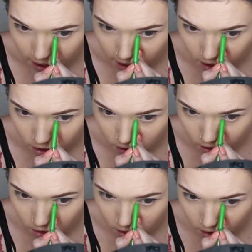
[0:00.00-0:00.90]
can get her
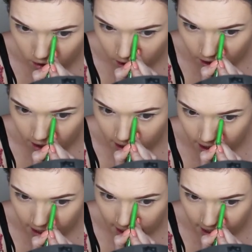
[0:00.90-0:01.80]

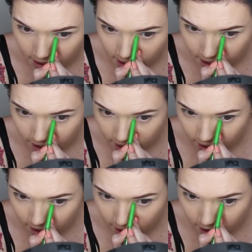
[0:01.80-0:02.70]
the hell out of
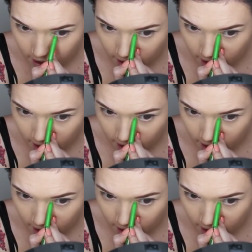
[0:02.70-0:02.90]
here.